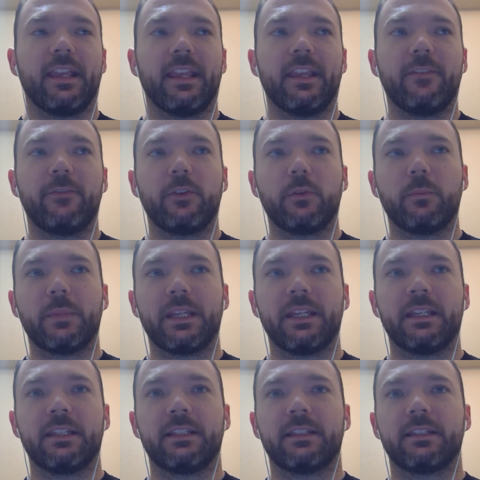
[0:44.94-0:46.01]
If you
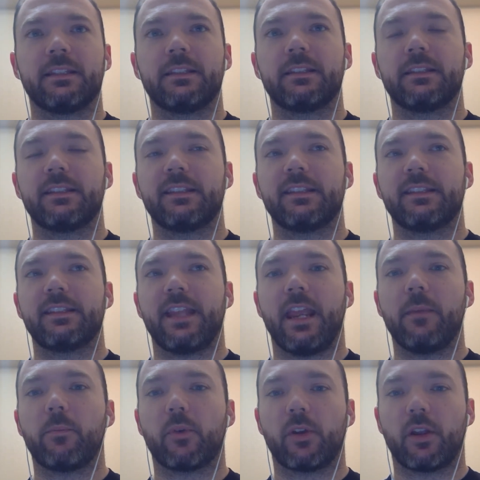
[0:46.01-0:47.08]
mean
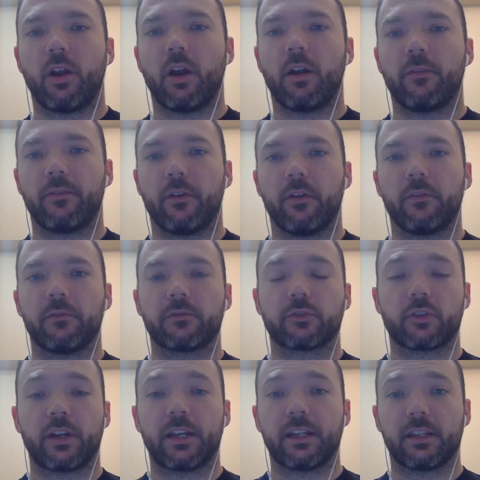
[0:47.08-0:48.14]
tapering off of
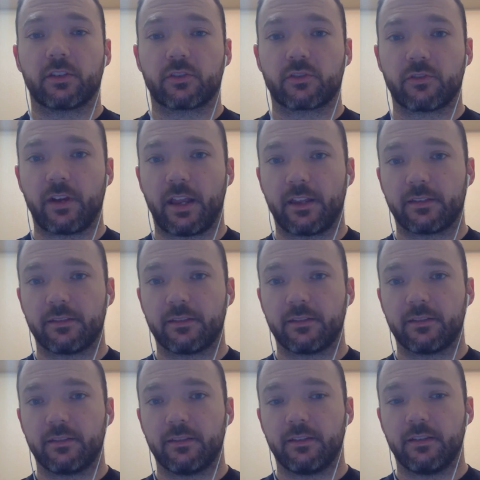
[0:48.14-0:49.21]
training
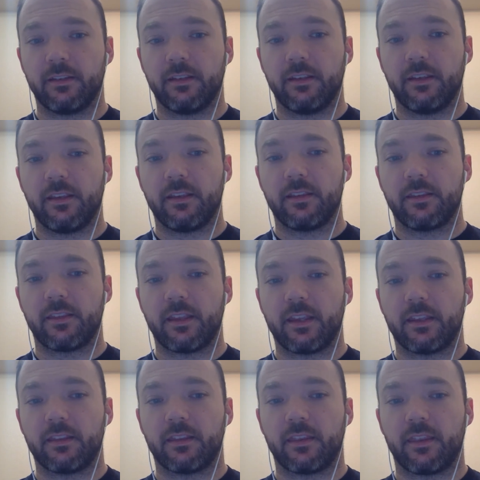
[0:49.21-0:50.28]
stress,
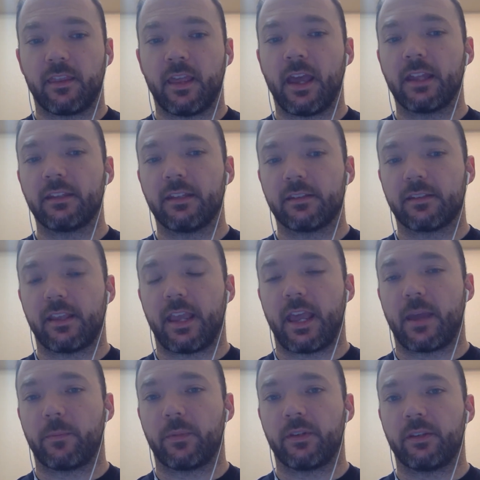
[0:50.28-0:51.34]
then that doesn't
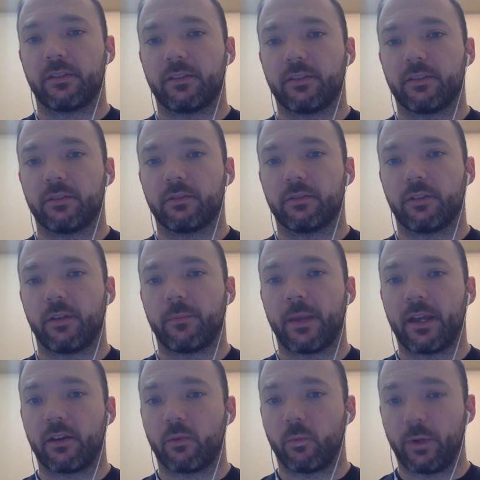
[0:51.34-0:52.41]
happen until
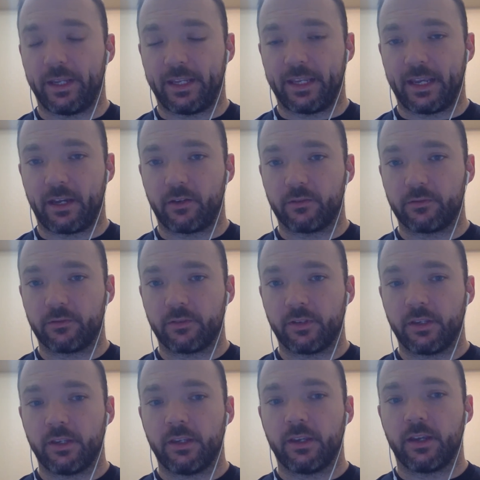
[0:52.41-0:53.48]
about a week out.
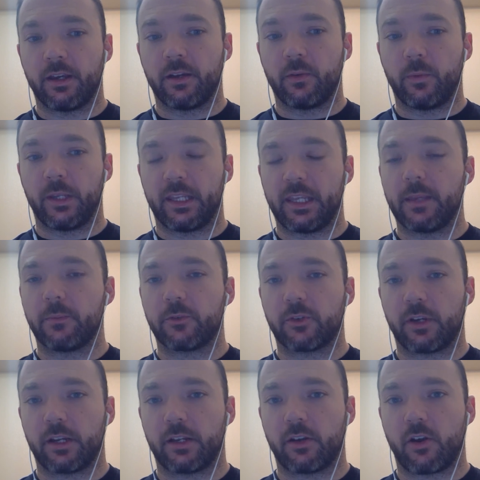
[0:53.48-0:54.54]
We keep
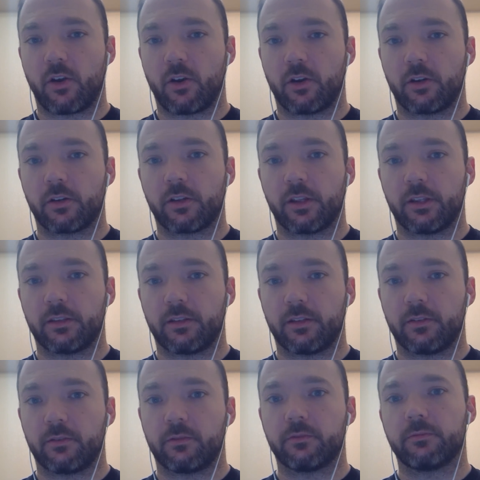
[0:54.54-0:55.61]
training hard
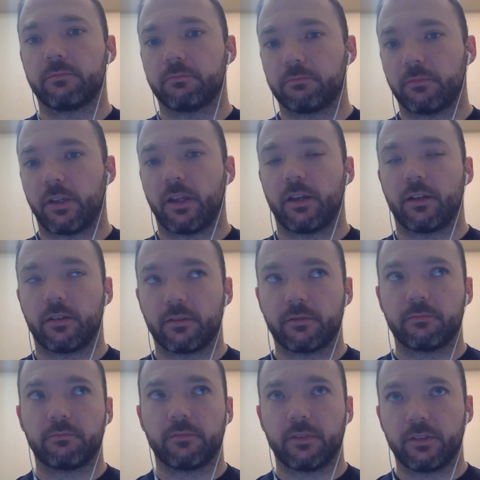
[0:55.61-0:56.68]
until
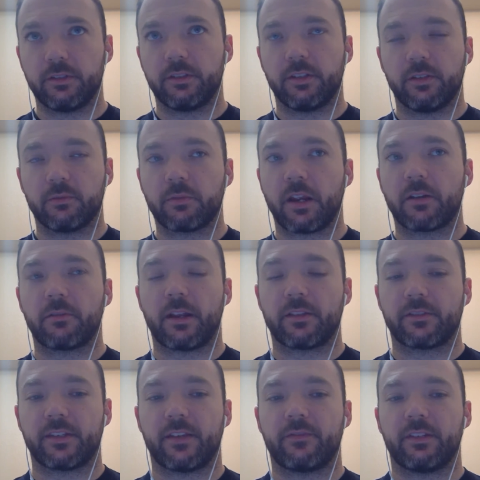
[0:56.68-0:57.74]
right
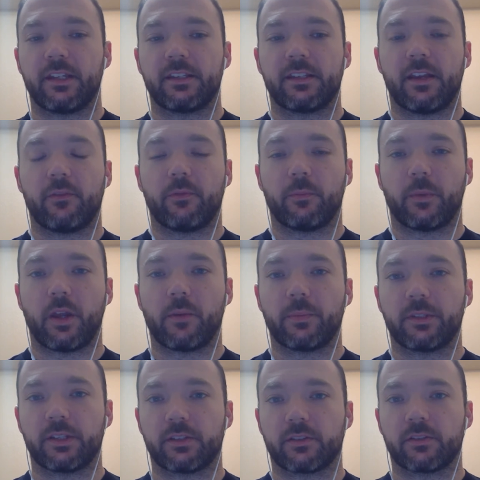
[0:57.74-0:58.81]
around 7 days out from
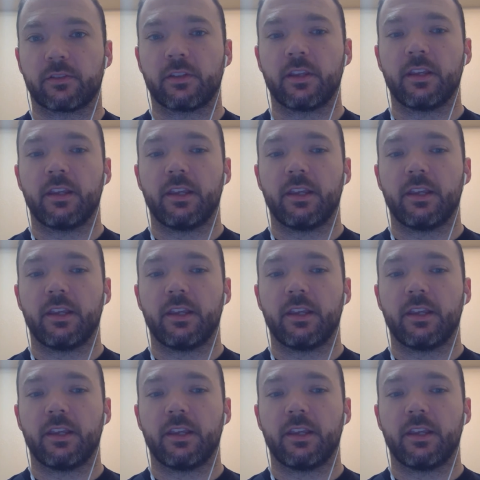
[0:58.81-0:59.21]
competition.